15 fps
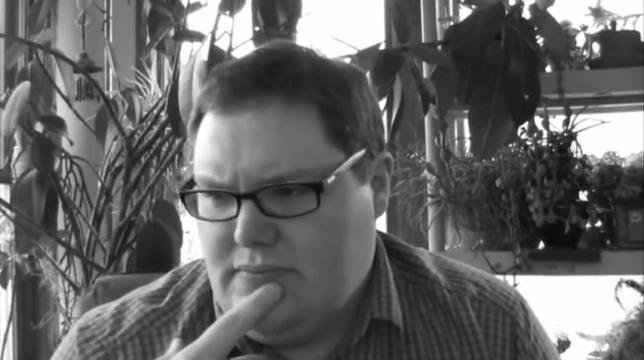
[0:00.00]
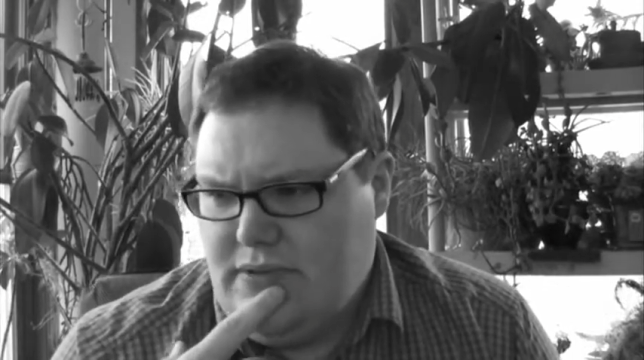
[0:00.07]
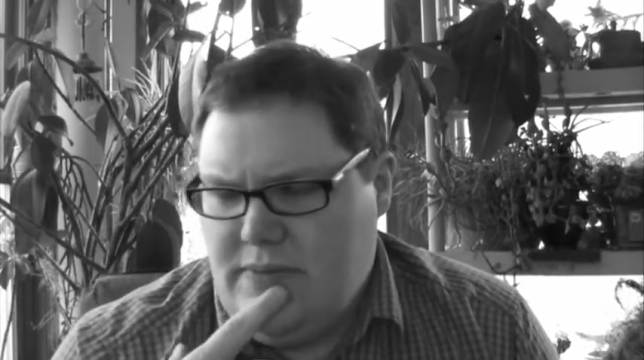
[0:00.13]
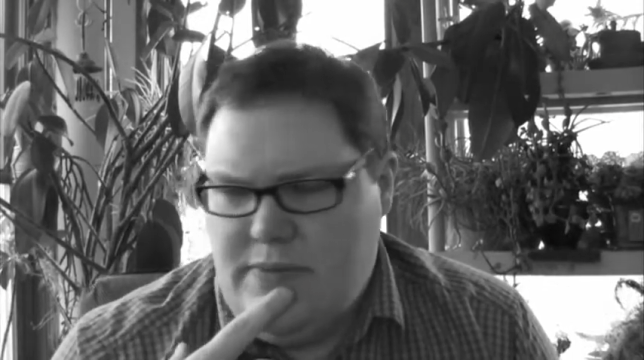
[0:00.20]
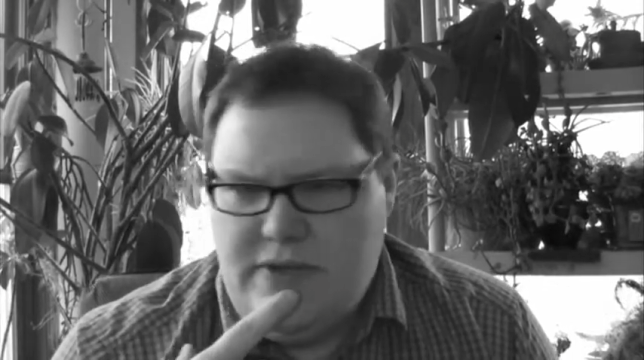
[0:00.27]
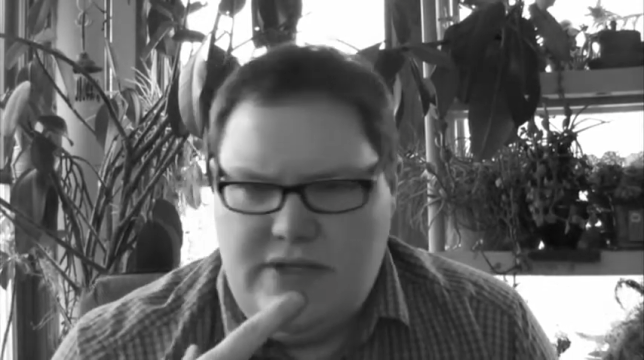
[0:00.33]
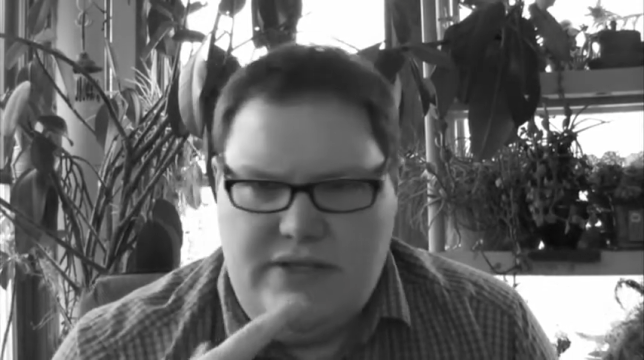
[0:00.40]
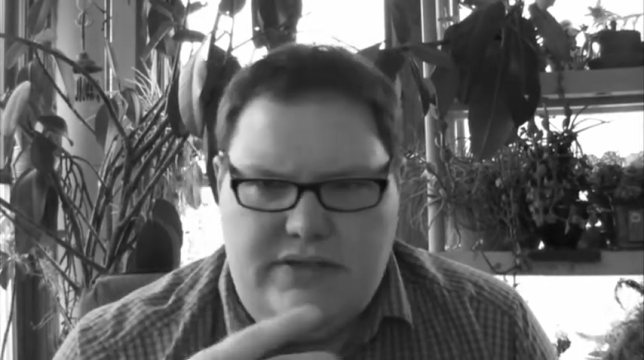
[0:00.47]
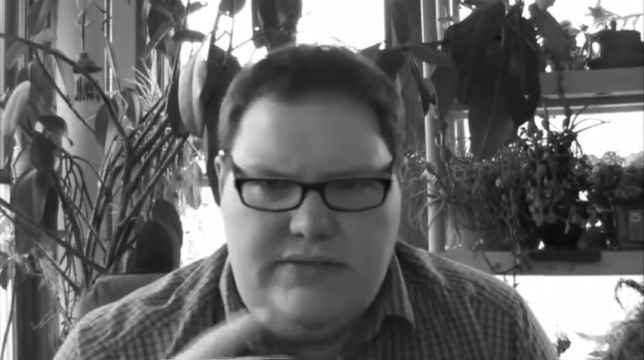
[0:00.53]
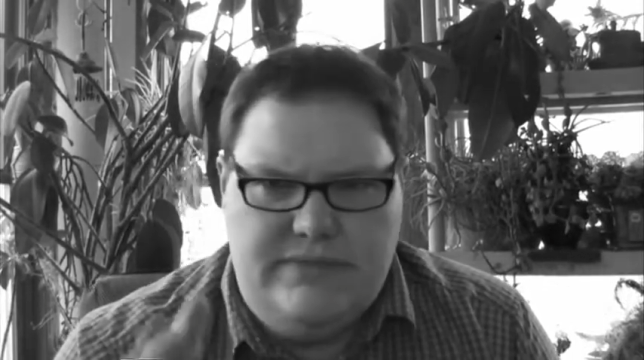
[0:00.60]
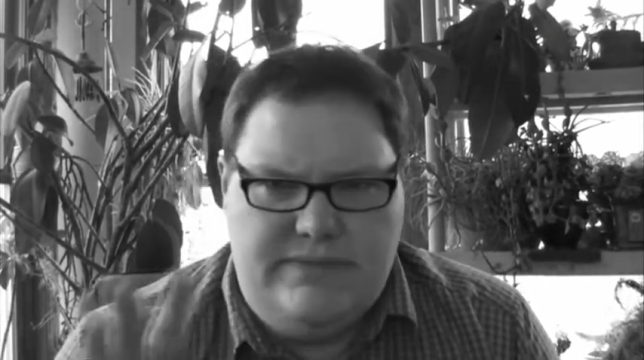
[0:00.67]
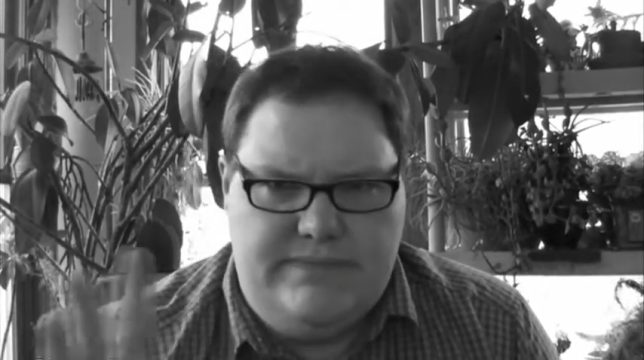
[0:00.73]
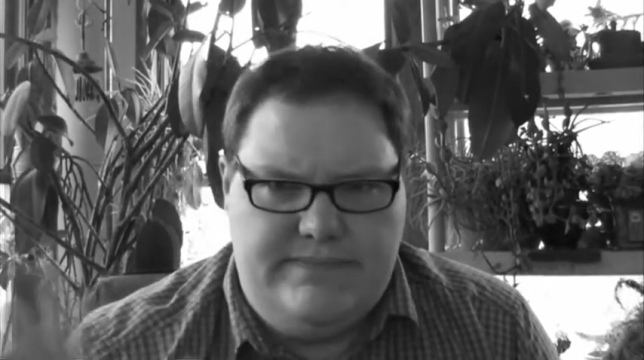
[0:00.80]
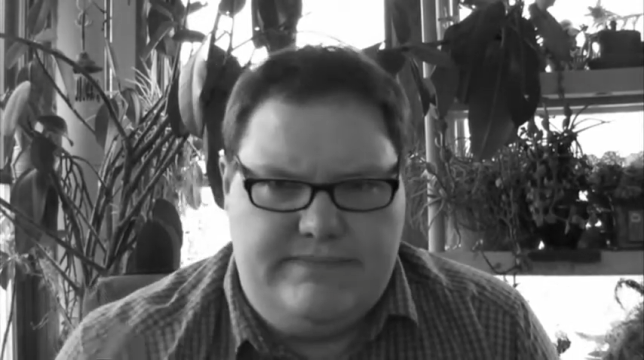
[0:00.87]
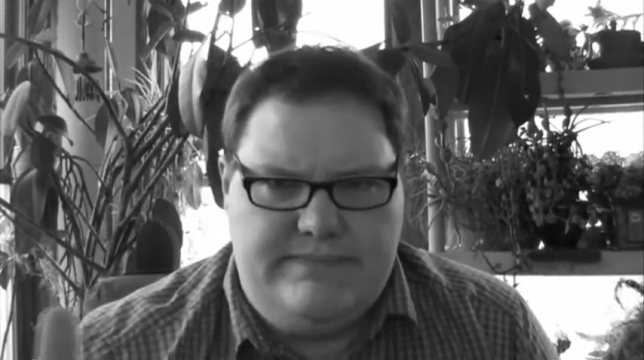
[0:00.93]
people
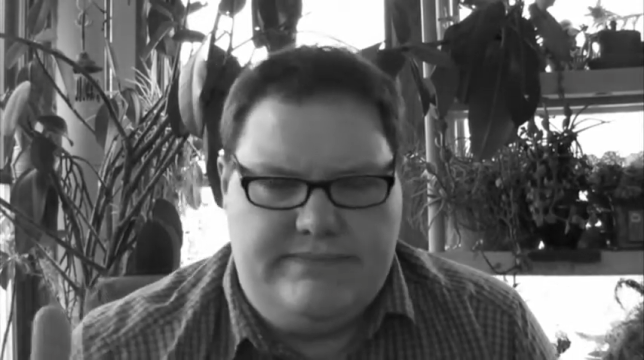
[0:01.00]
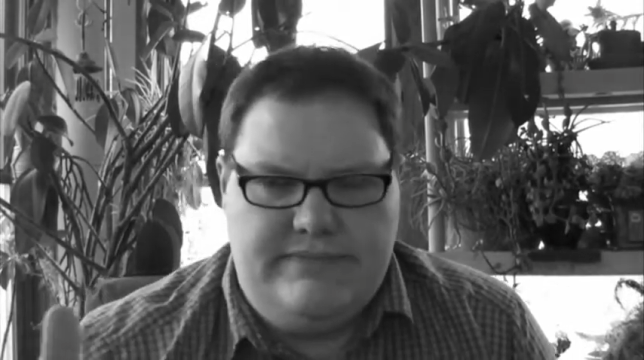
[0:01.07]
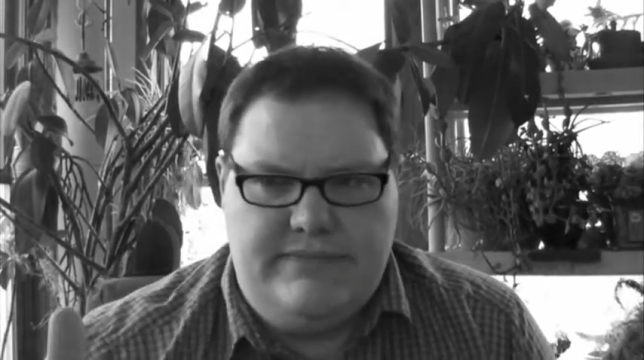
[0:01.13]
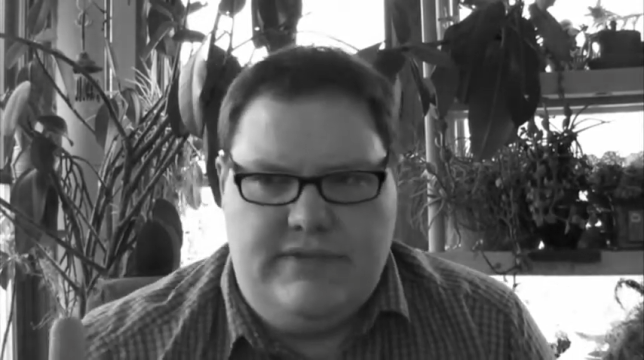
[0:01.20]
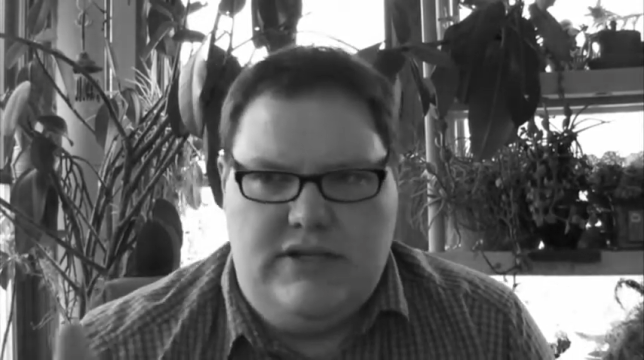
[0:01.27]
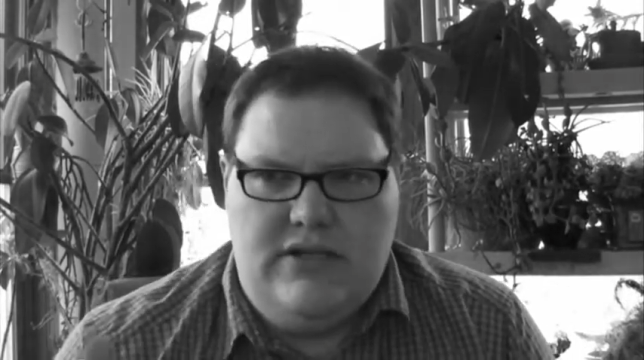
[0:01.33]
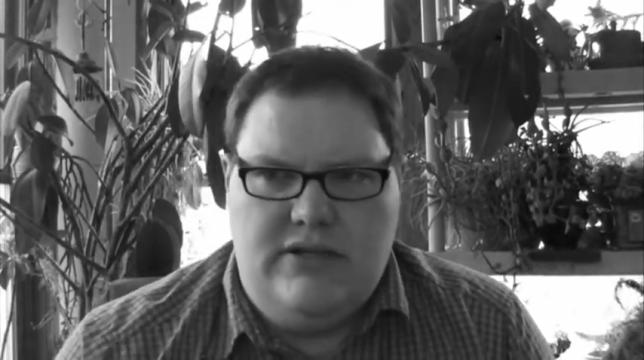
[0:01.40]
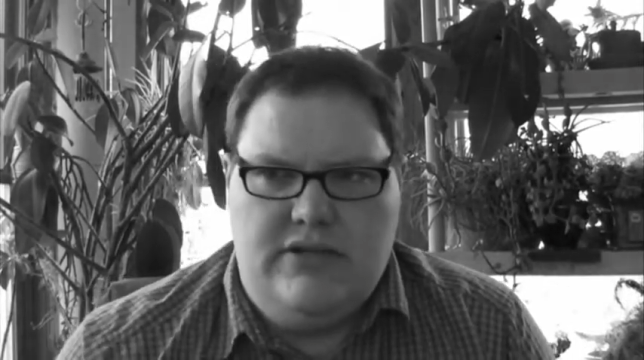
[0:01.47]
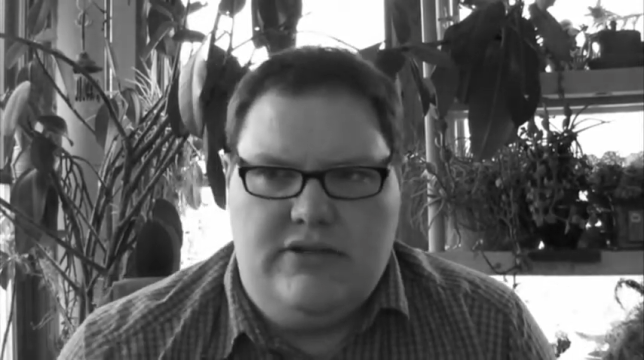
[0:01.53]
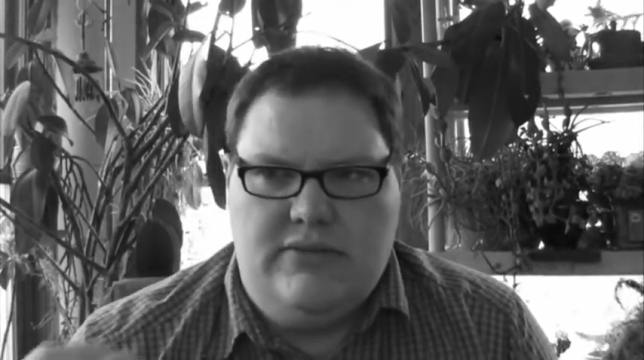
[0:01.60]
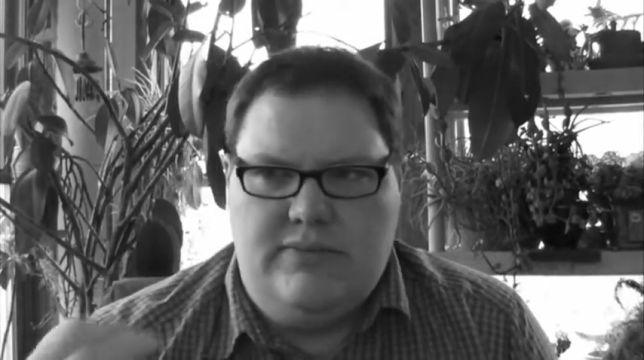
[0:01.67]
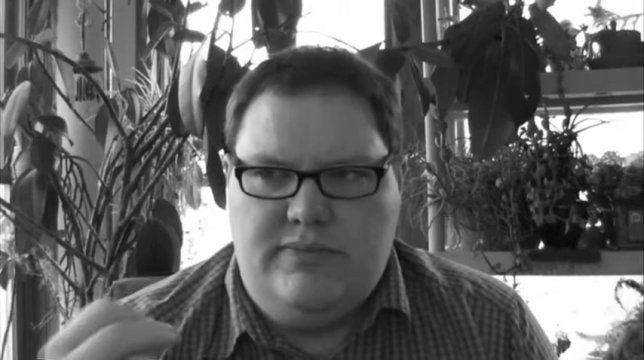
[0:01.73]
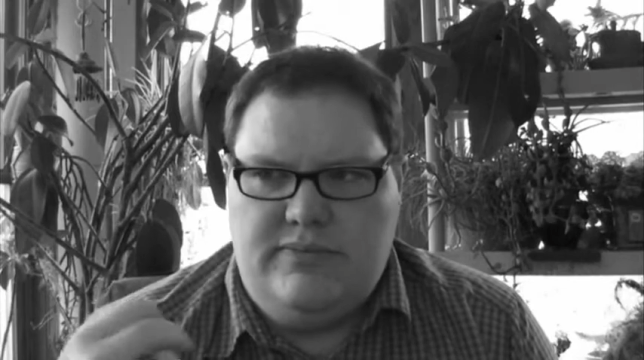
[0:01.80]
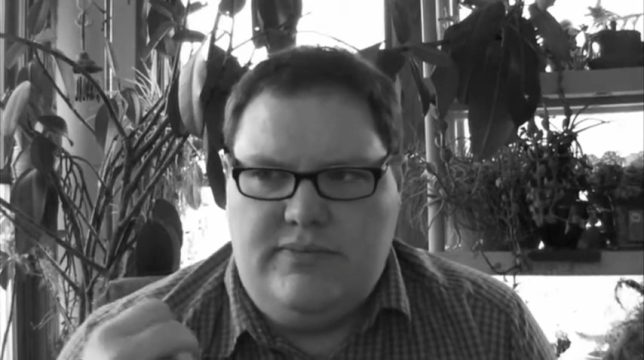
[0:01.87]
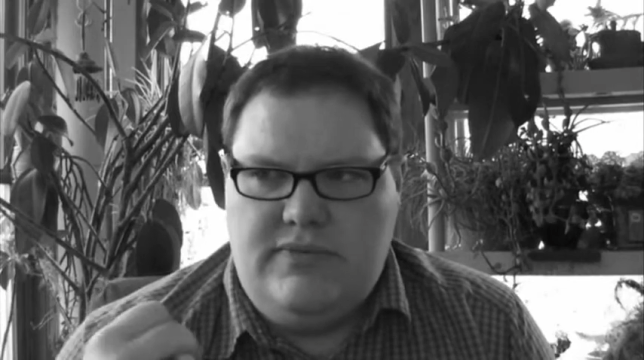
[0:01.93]
in
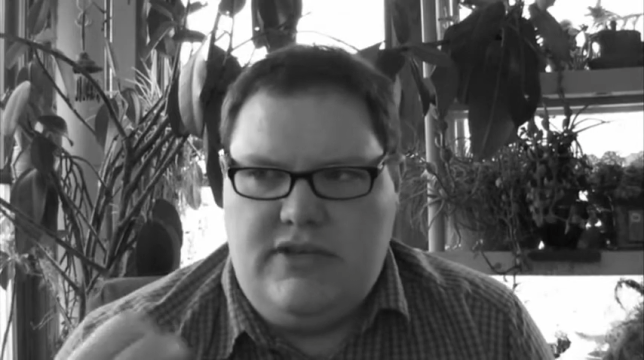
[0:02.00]
other